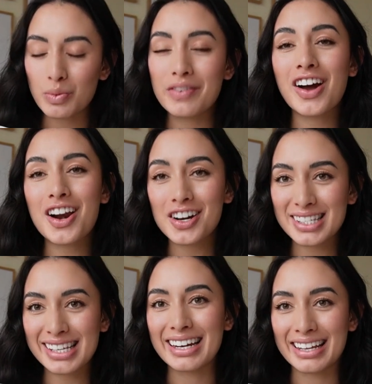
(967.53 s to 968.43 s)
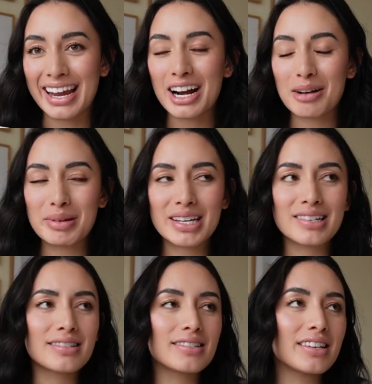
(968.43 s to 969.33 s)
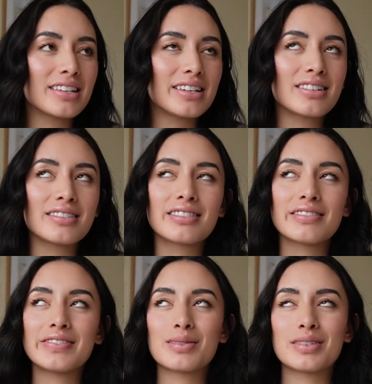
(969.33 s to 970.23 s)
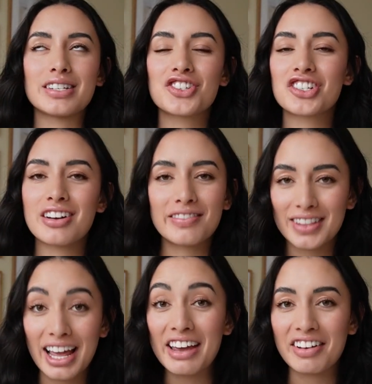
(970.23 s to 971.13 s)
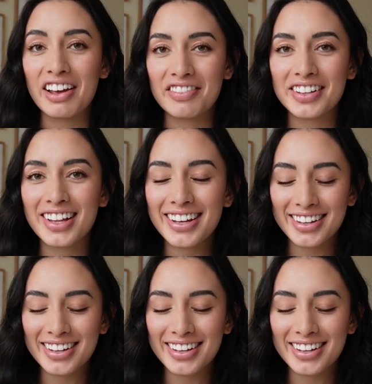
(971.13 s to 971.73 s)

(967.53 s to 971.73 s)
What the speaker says: we've got our skincare because skincare is the foundation of life, I feel like.